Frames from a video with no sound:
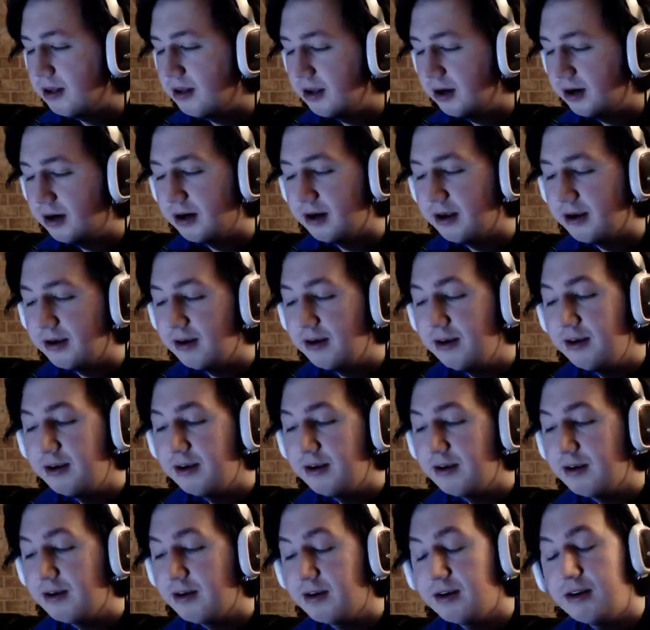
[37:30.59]
done,
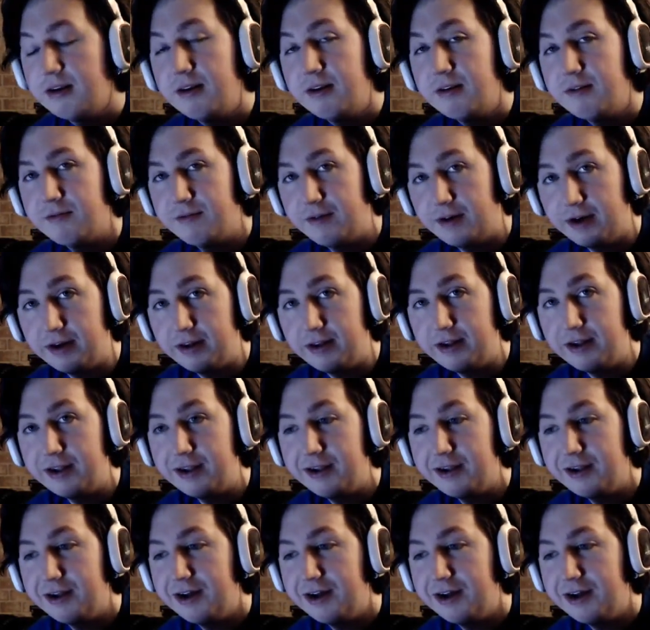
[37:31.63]
finally.